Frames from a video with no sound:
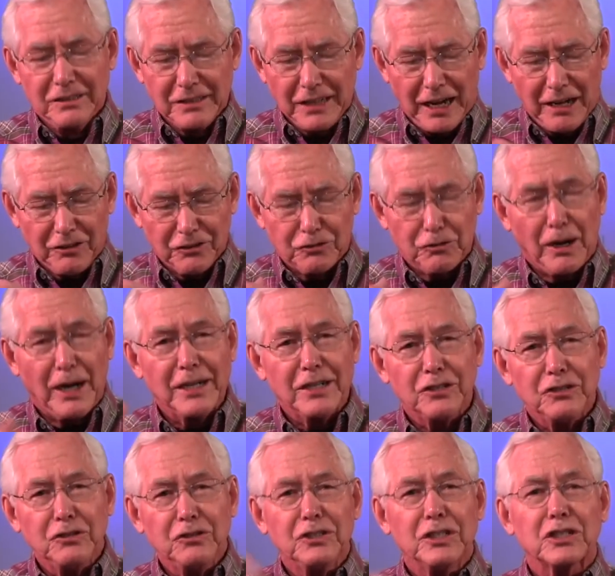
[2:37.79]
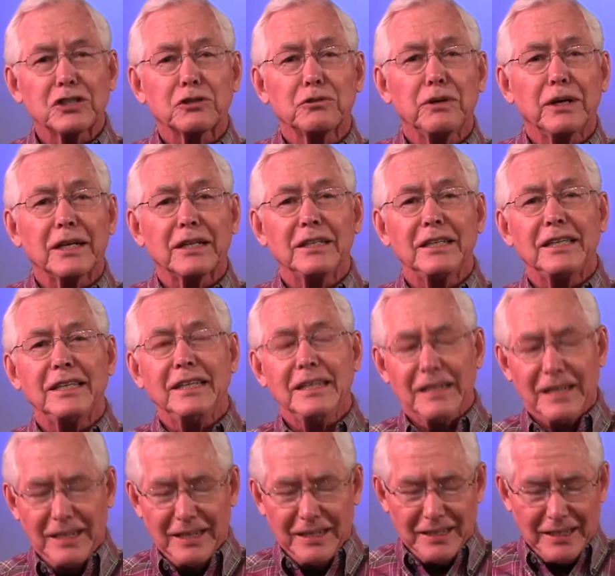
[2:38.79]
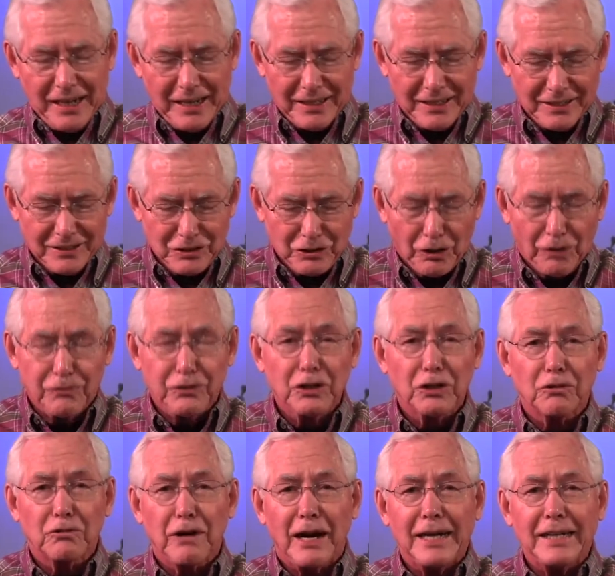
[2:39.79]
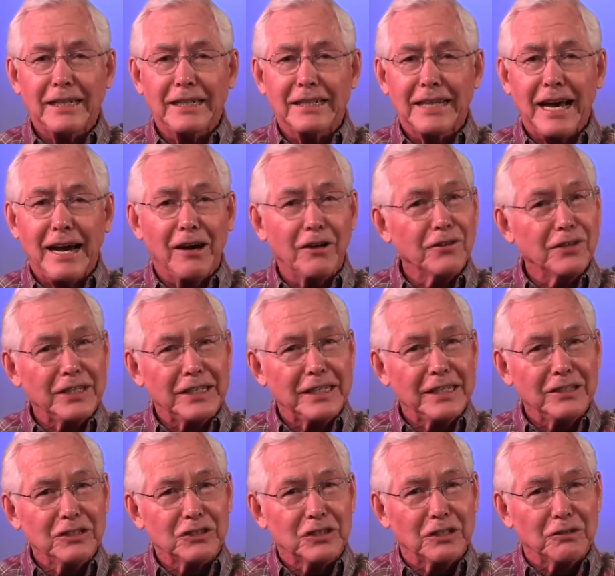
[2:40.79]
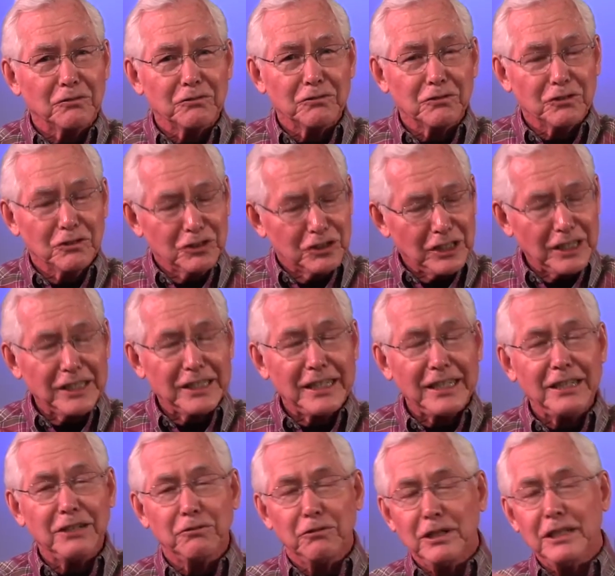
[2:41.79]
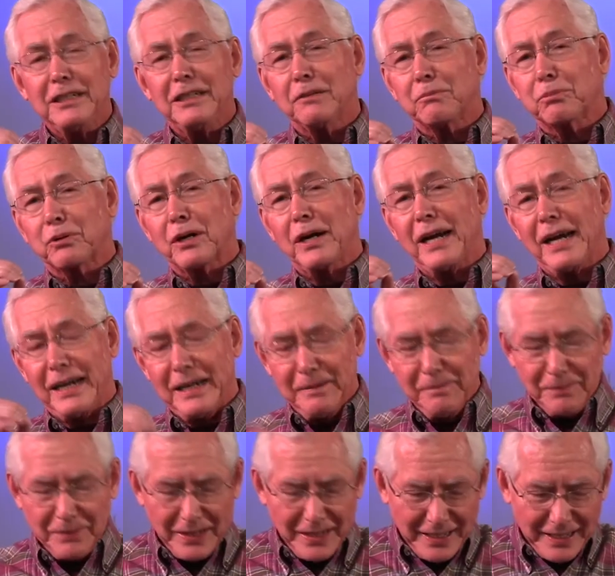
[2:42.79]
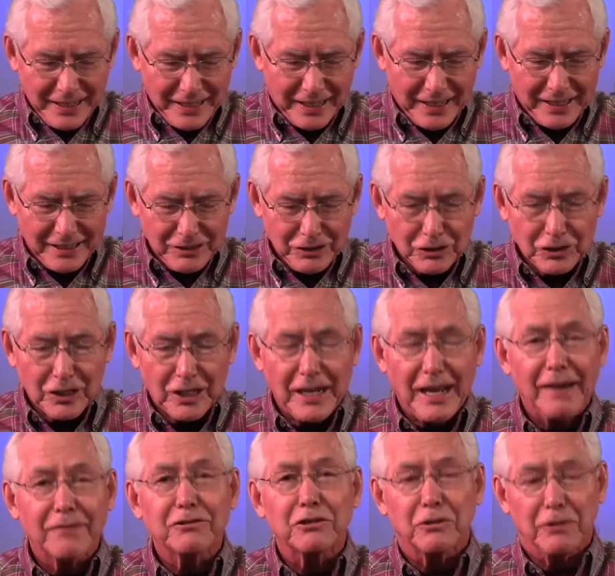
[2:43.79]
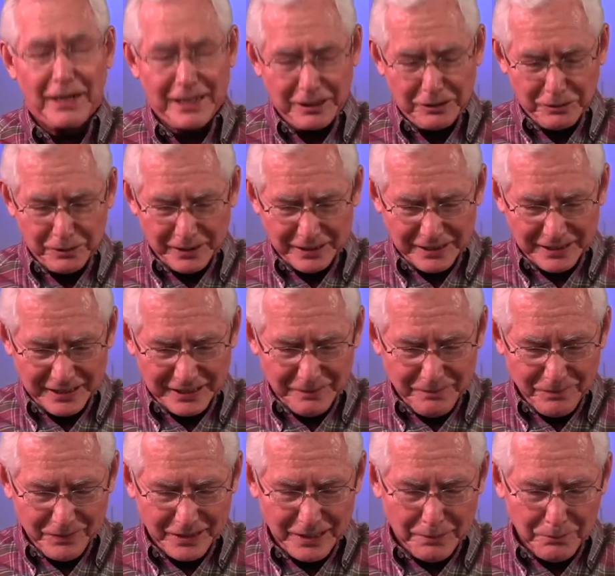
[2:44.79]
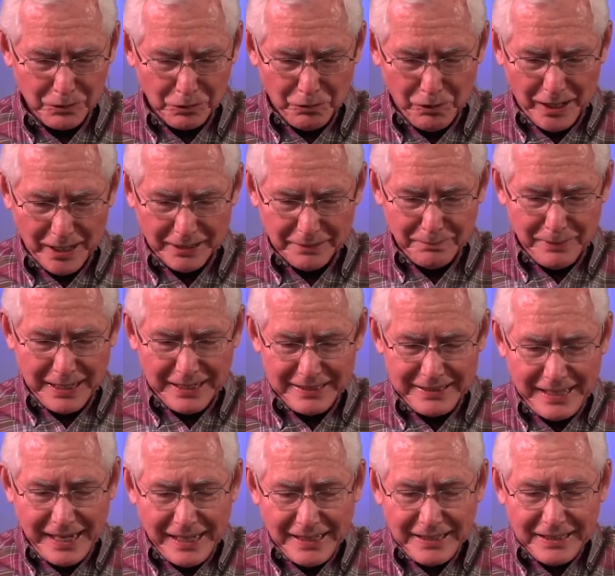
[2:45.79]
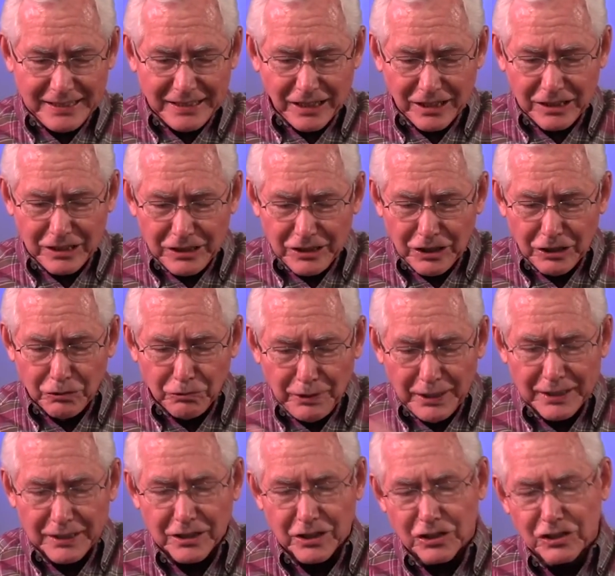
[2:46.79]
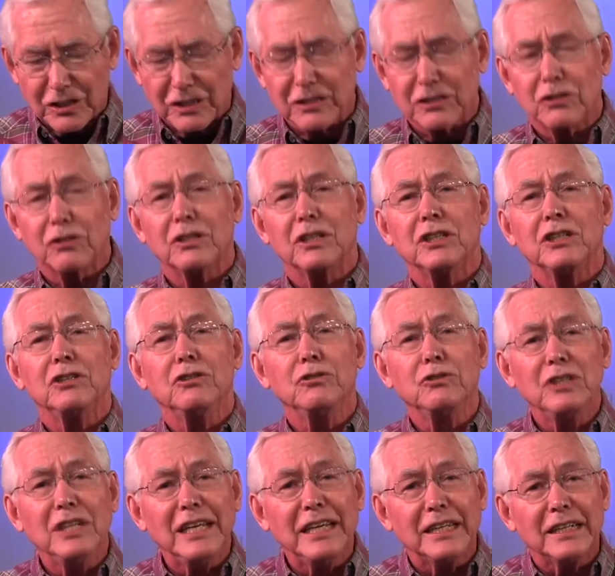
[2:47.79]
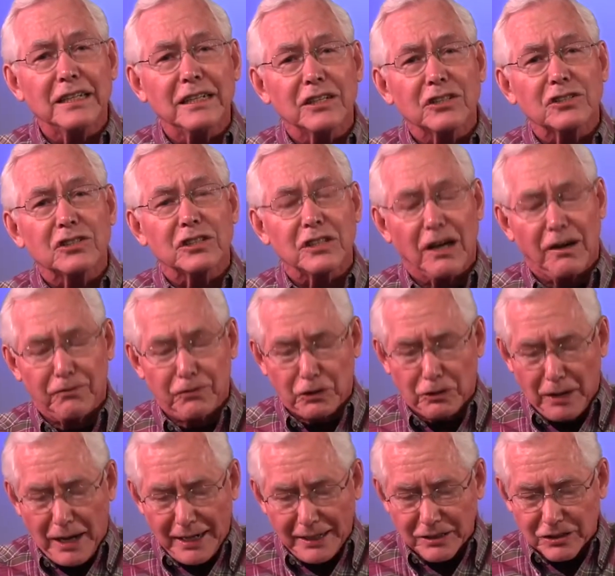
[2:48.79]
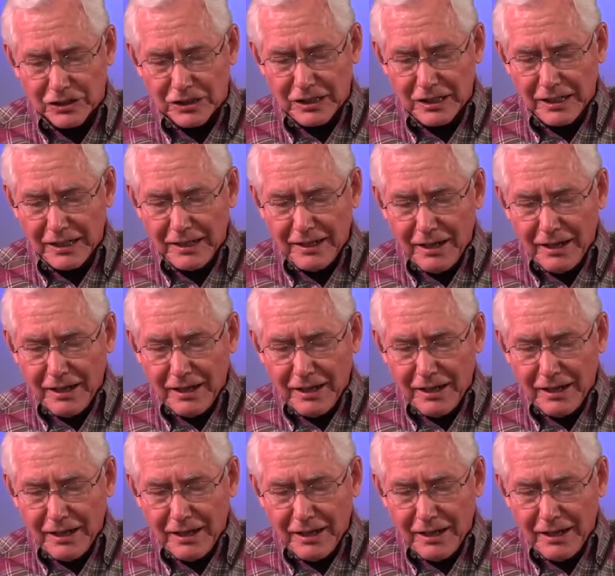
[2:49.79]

I'll try to do this quickly. So if you're writing down these and seeking really to pray, you're going to have to write quickly. Number one, maintaining a clear witness to the uniqueness of Christ.